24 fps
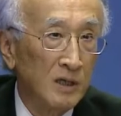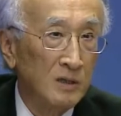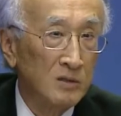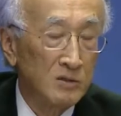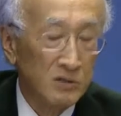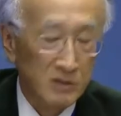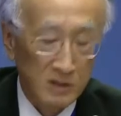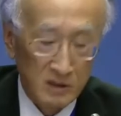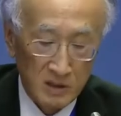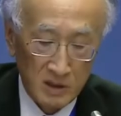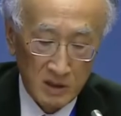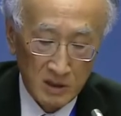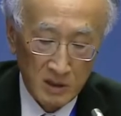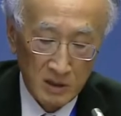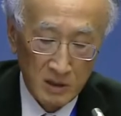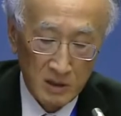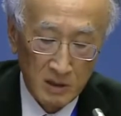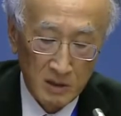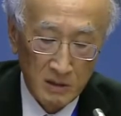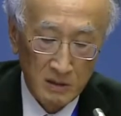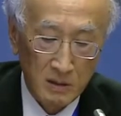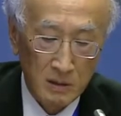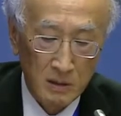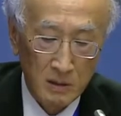countries.
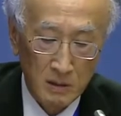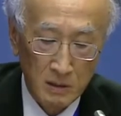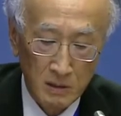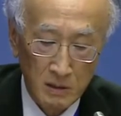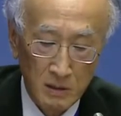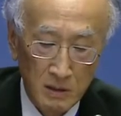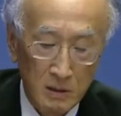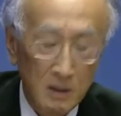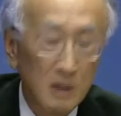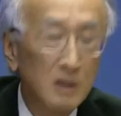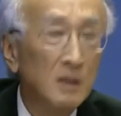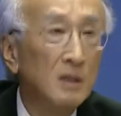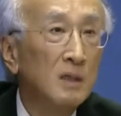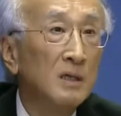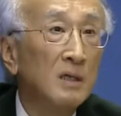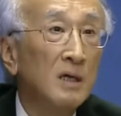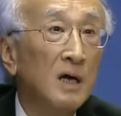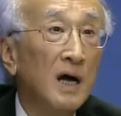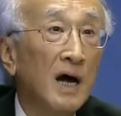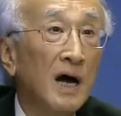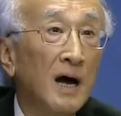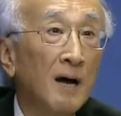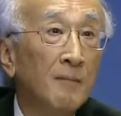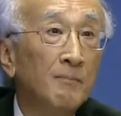
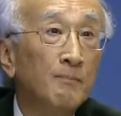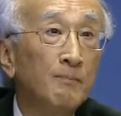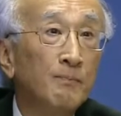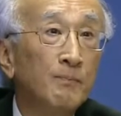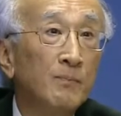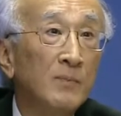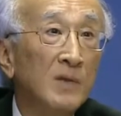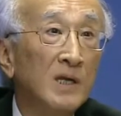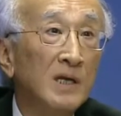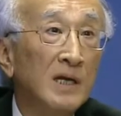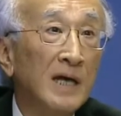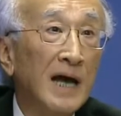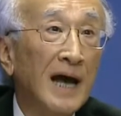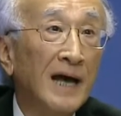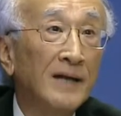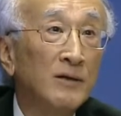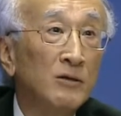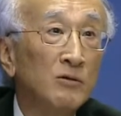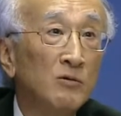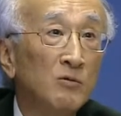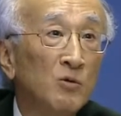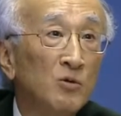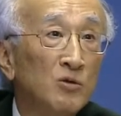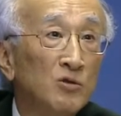Um, I
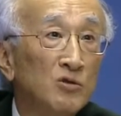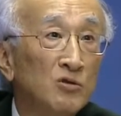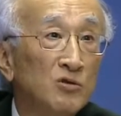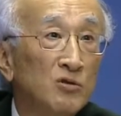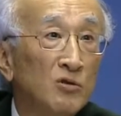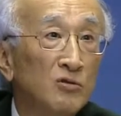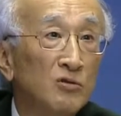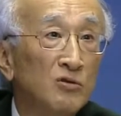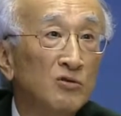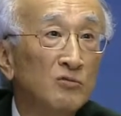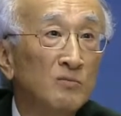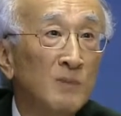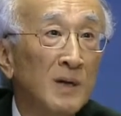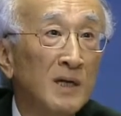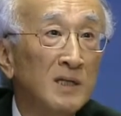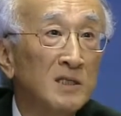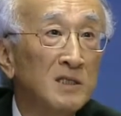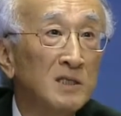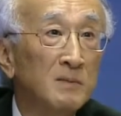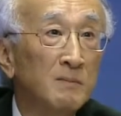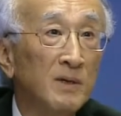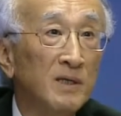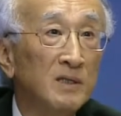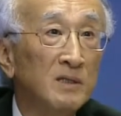don't want to go too
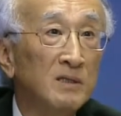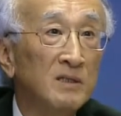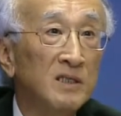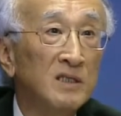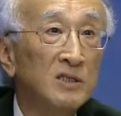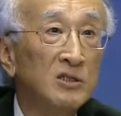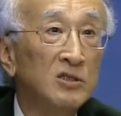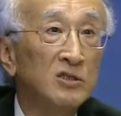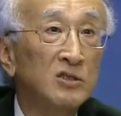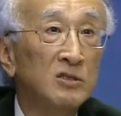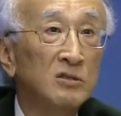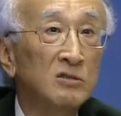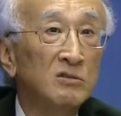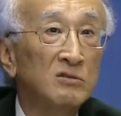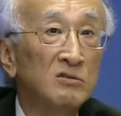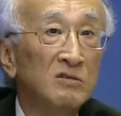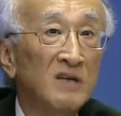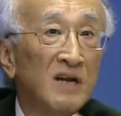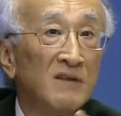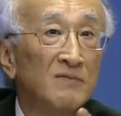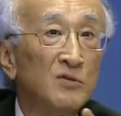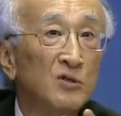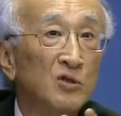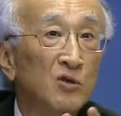much, but this
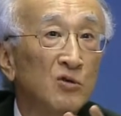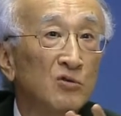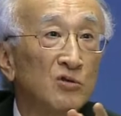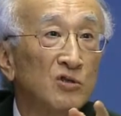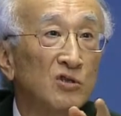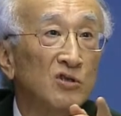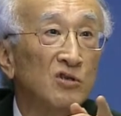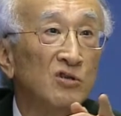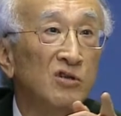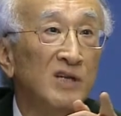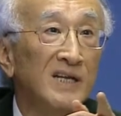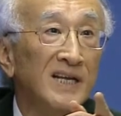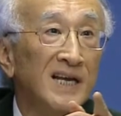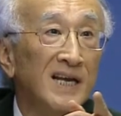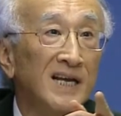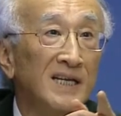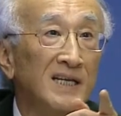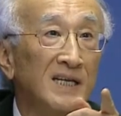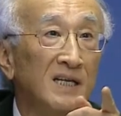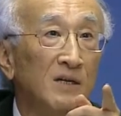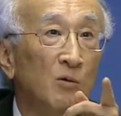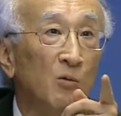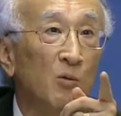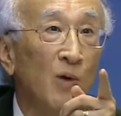graph shows
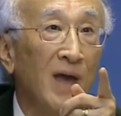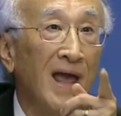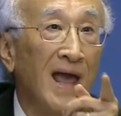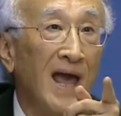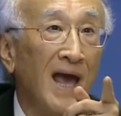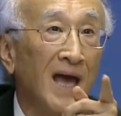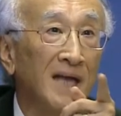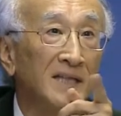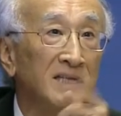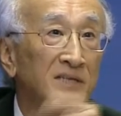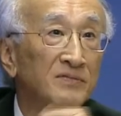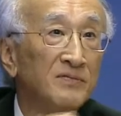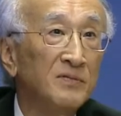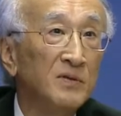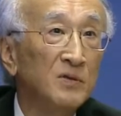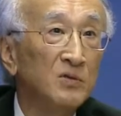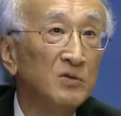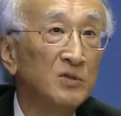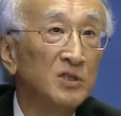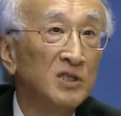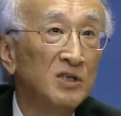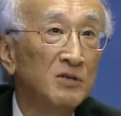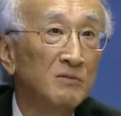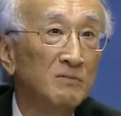clearly where the
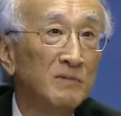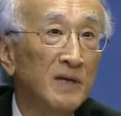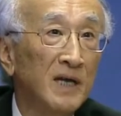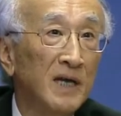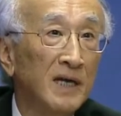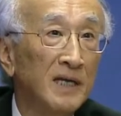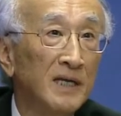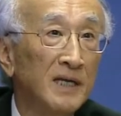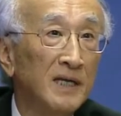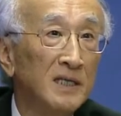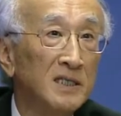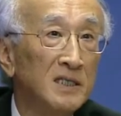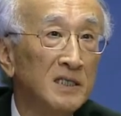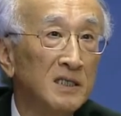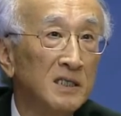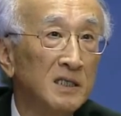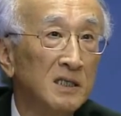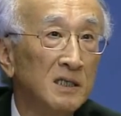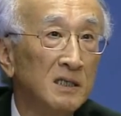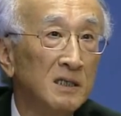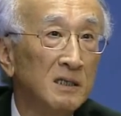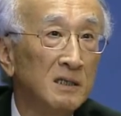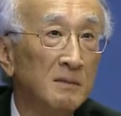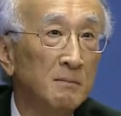future of the
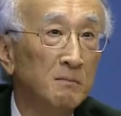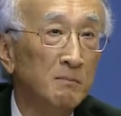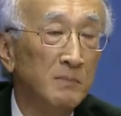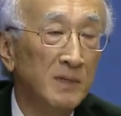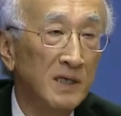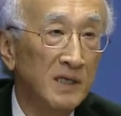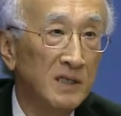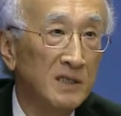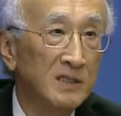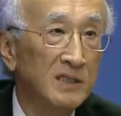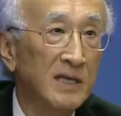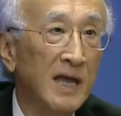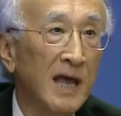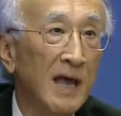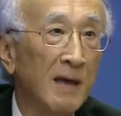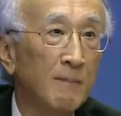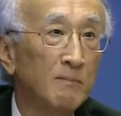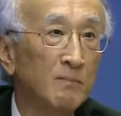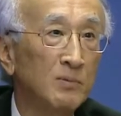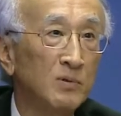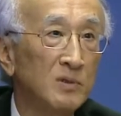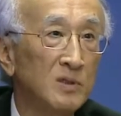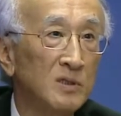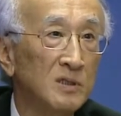energy mix
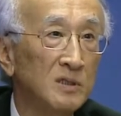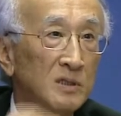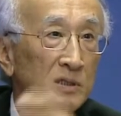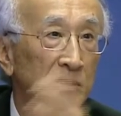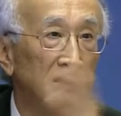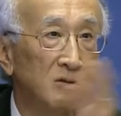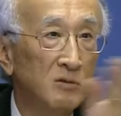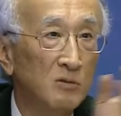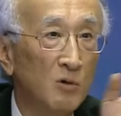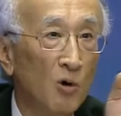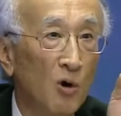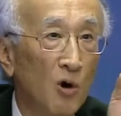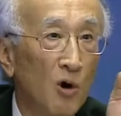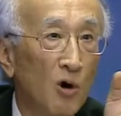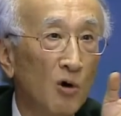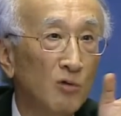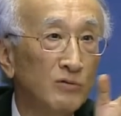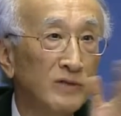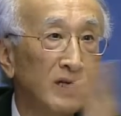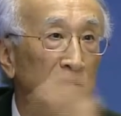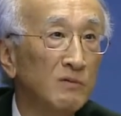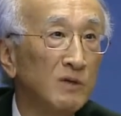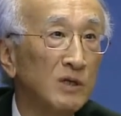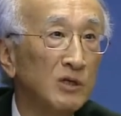happens. All
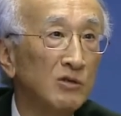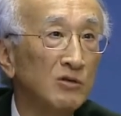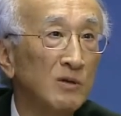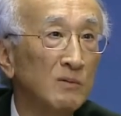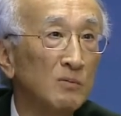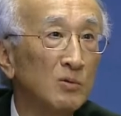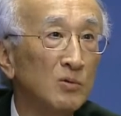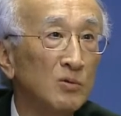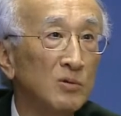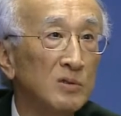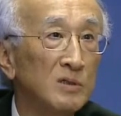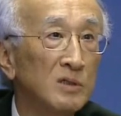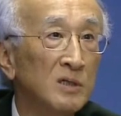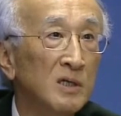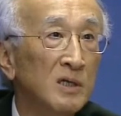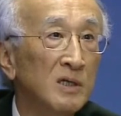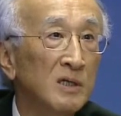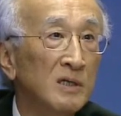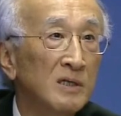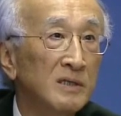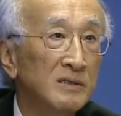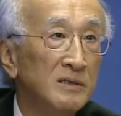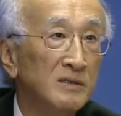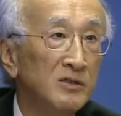the renewables.
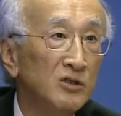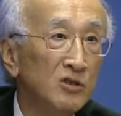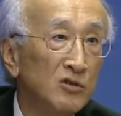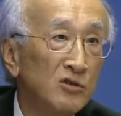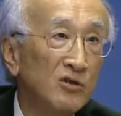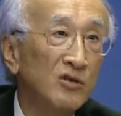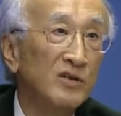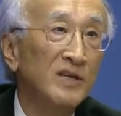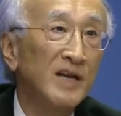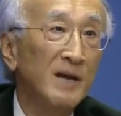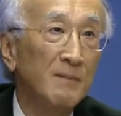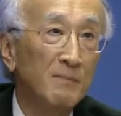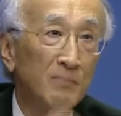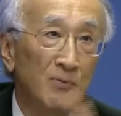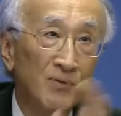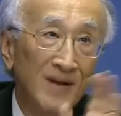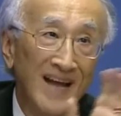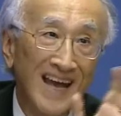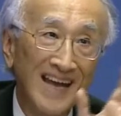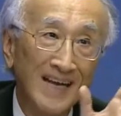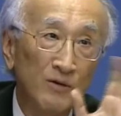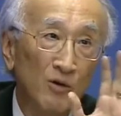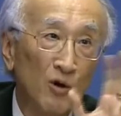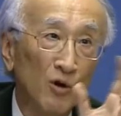Nuclear
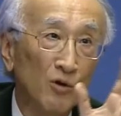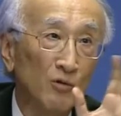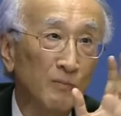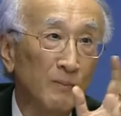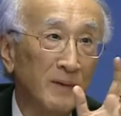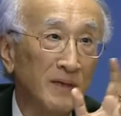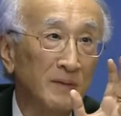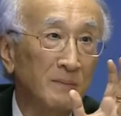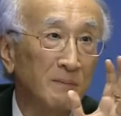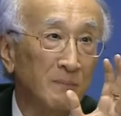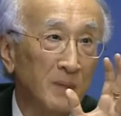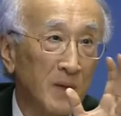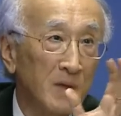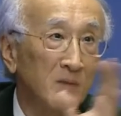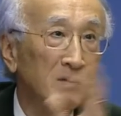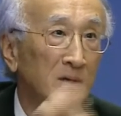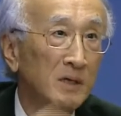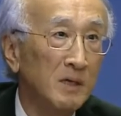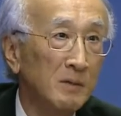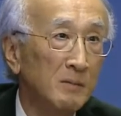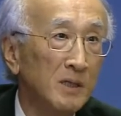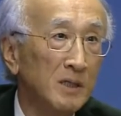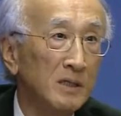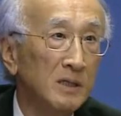play a role, but
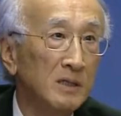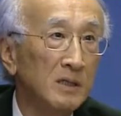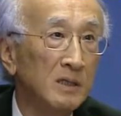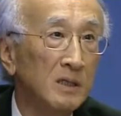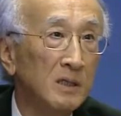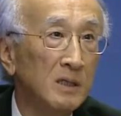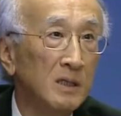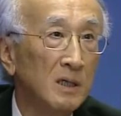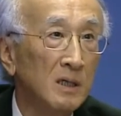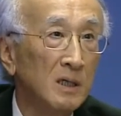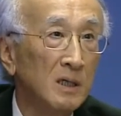very limited.